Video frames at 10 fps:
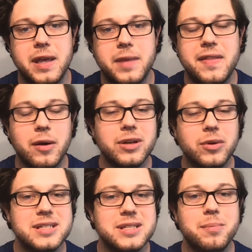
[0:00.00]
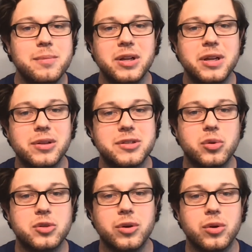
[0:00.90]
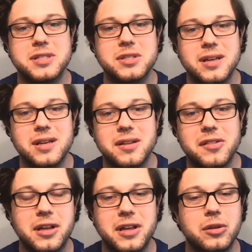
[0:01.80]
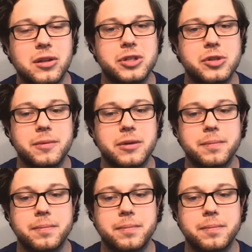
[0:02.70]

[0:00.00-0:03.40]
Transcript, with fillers: And that reason builds towards the conclusion.